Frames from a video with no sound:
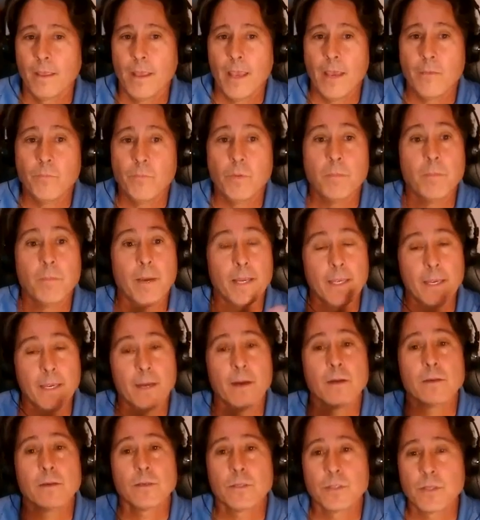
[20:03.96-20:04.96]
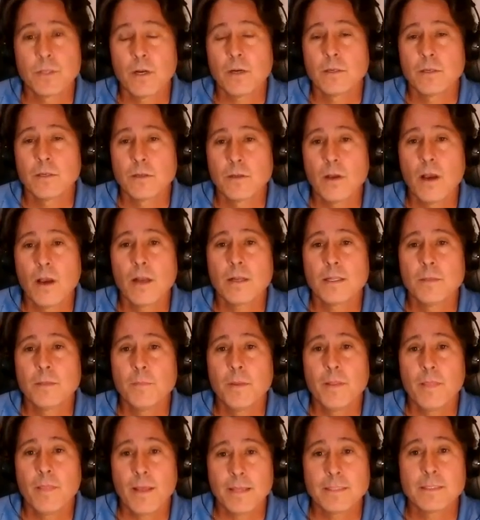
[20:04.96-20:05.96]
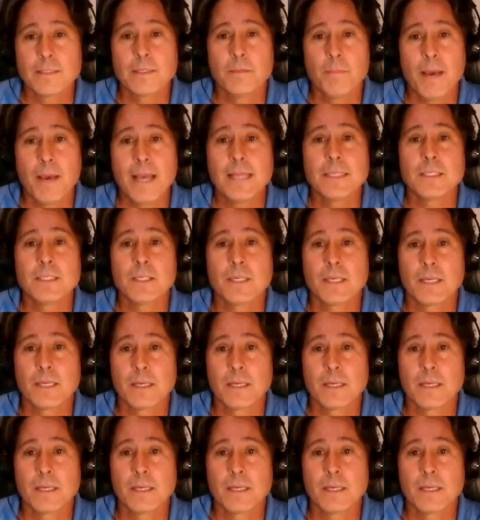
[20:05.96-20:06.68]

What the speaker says: And when my characters start to talk to me, that's the magic.